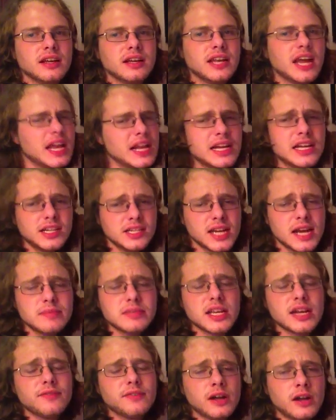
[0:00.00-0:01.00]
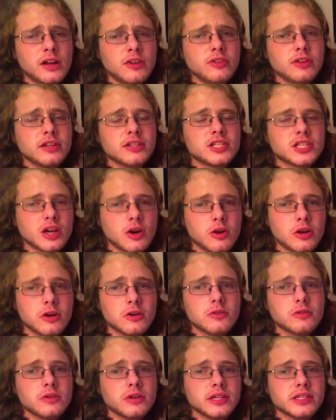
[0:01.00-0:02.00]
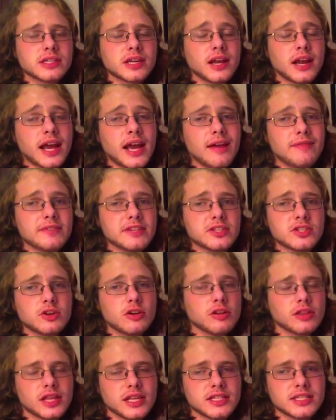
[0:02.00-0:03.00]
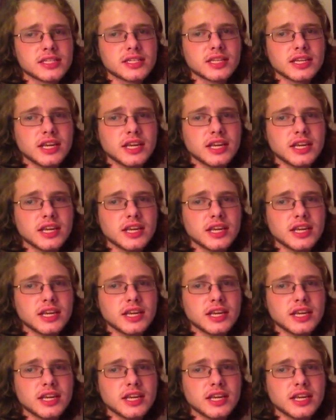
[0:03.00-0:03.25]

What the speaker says: 99 times out of 100, Toto is going to have the song that's